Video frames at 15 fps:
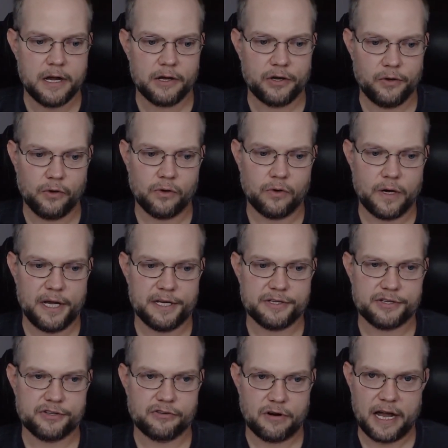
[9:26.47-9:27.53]
Google
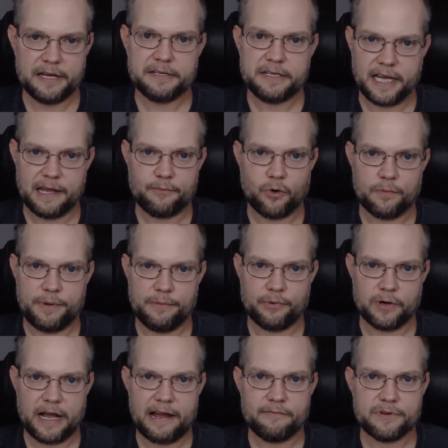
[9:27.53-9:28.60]
is trying to get more
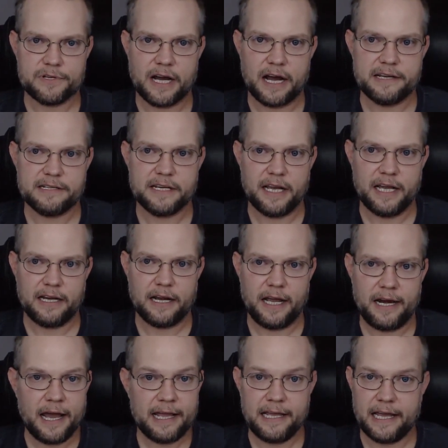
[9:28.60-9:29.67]
people to advertise. And
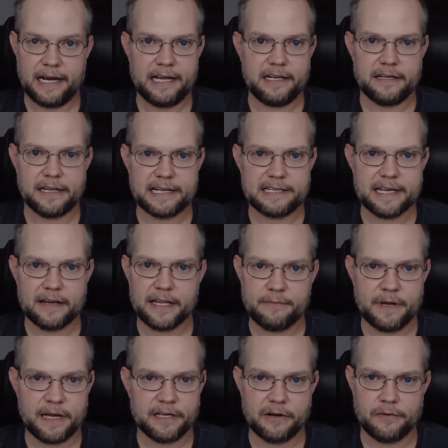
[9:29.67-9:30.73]
I get it. That's how they
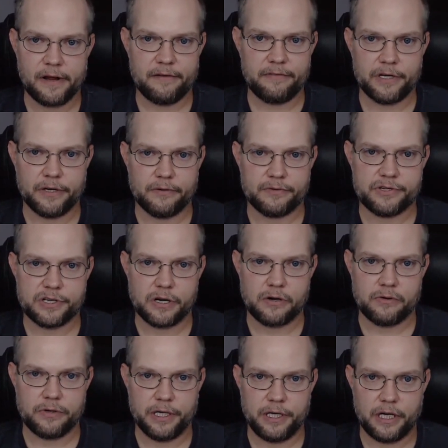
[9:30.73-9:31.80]
make their revenue.
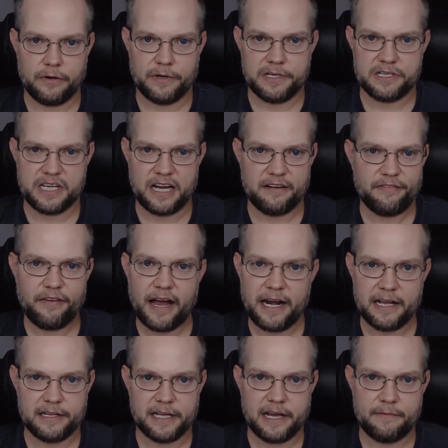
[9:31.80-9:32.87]
So, instead of
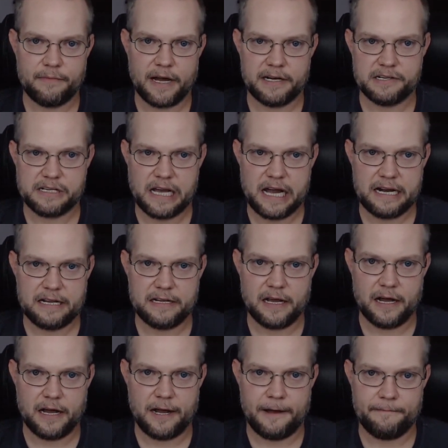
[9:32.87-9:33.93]
fighting them, I decided
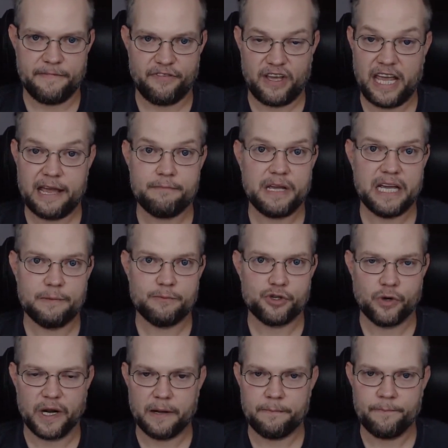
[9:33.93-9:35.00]
if you can't beat them,
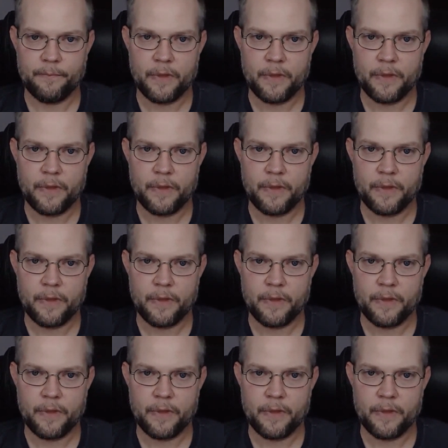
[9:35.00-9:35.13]
join them.